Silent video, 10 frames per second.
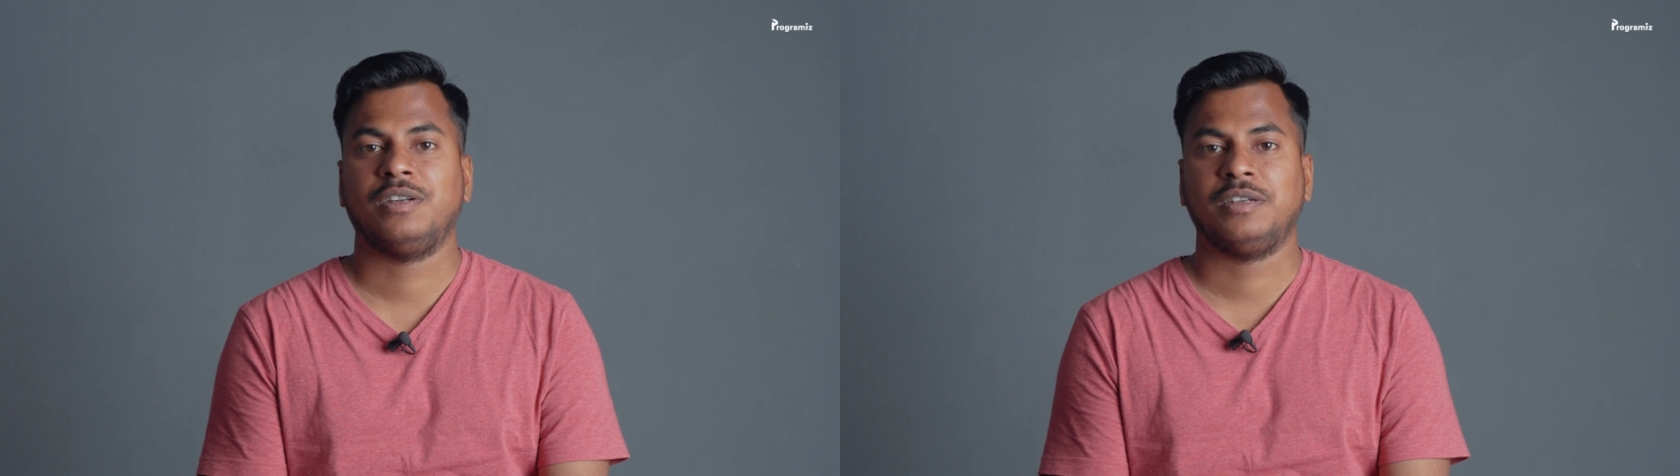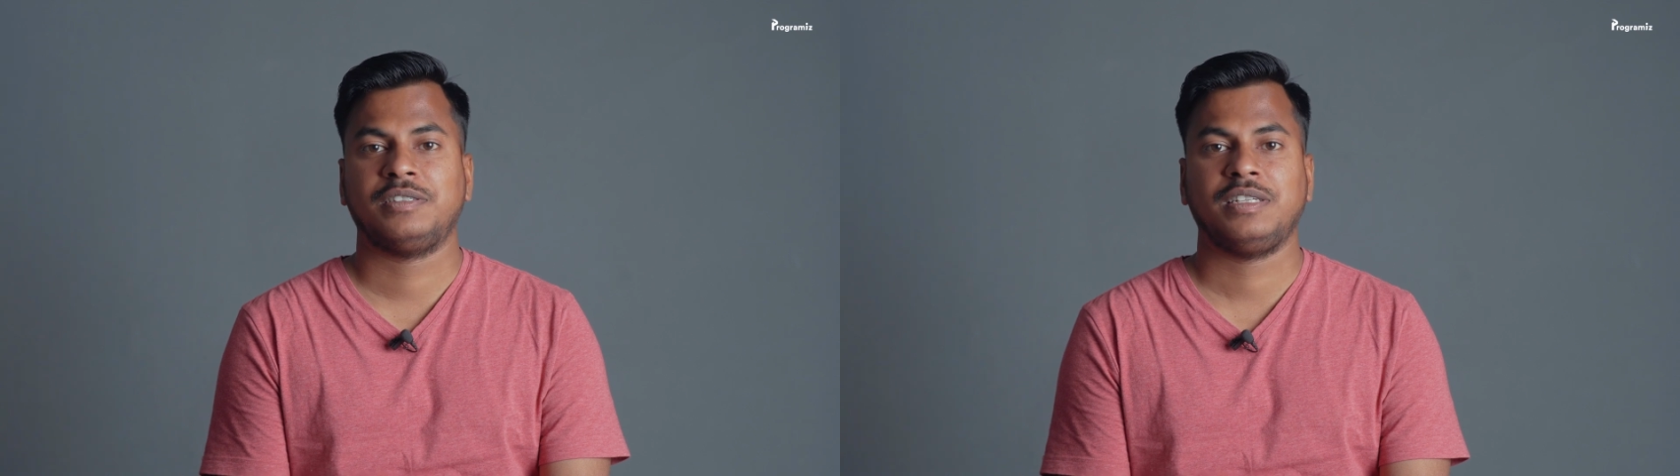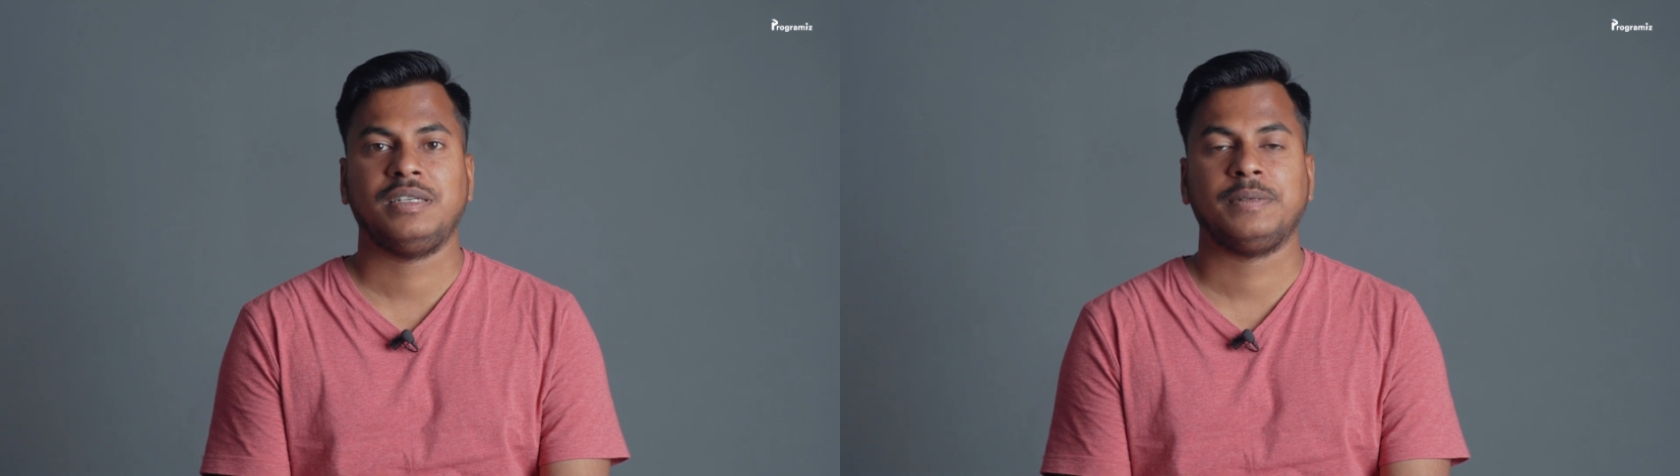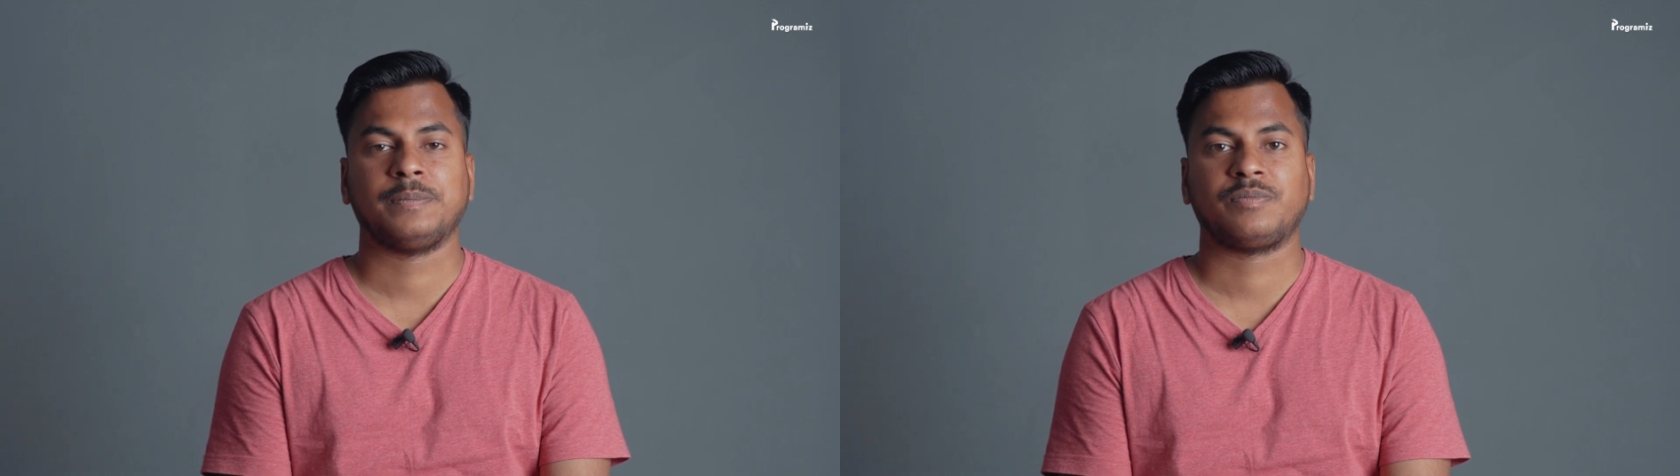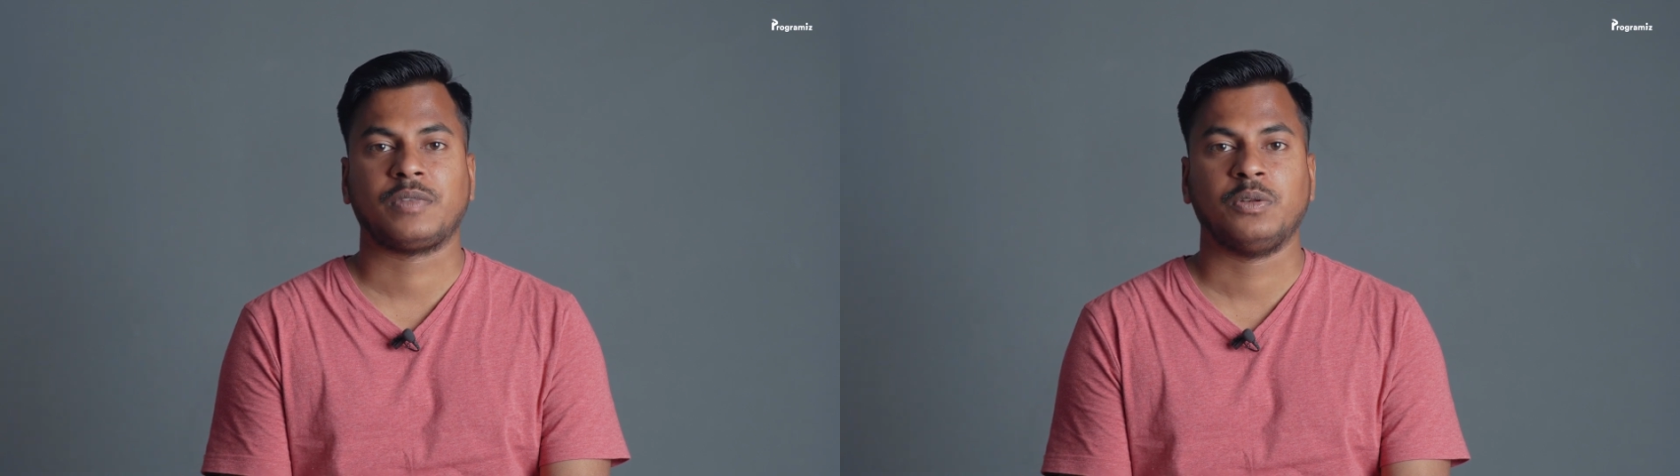uh, say
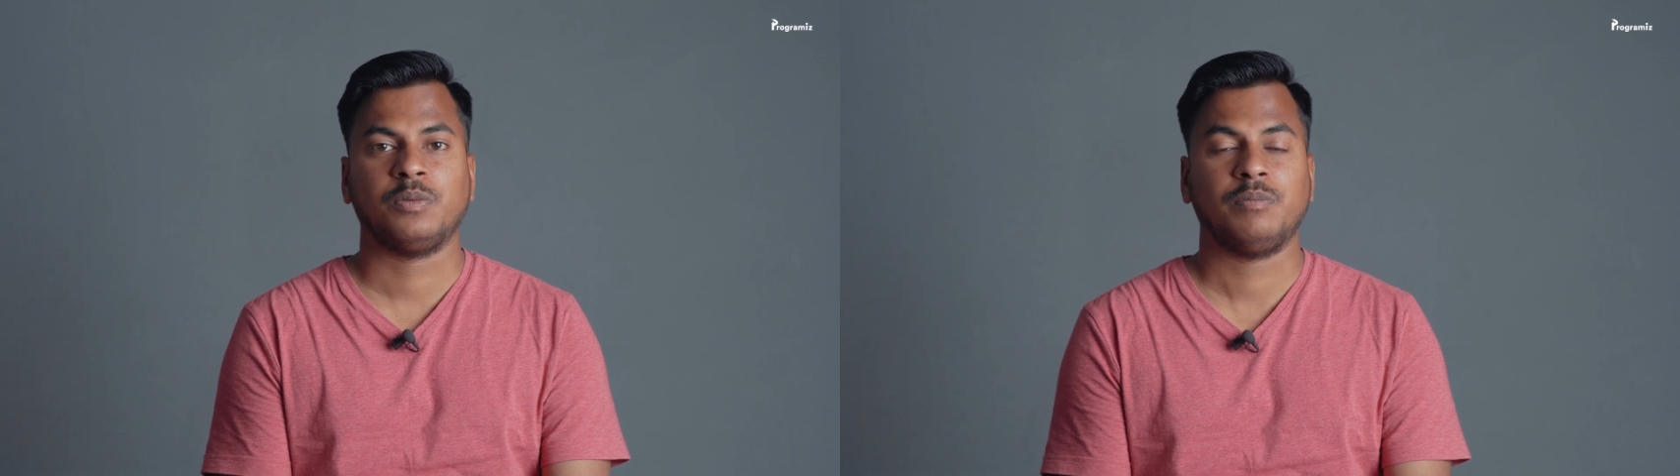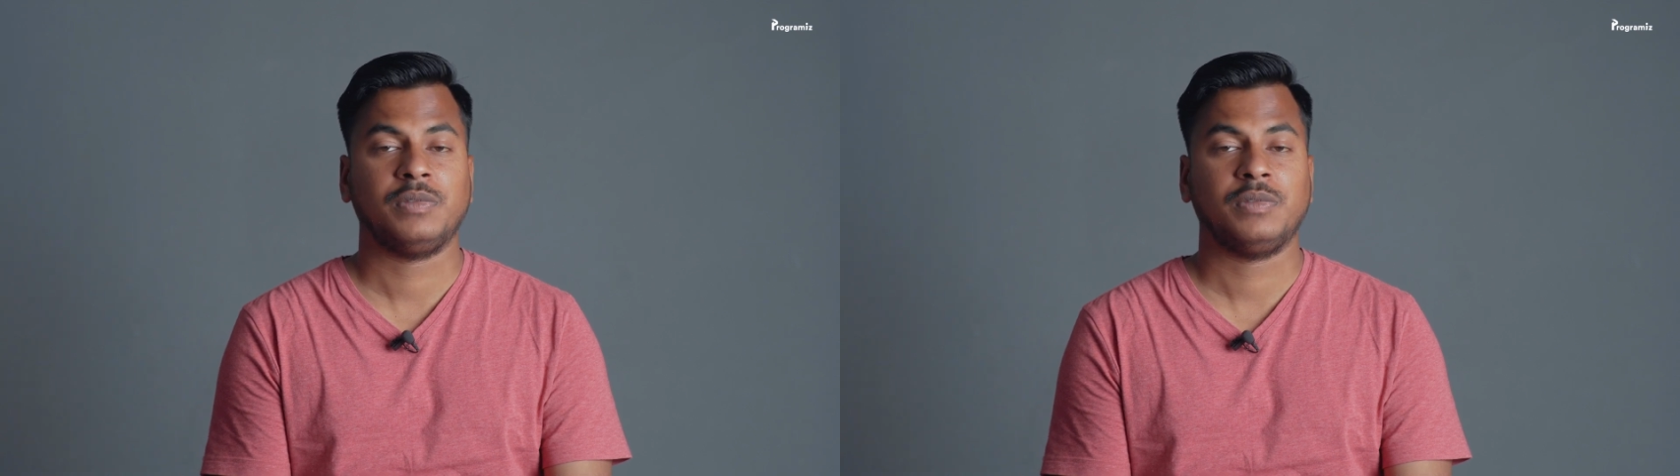you know,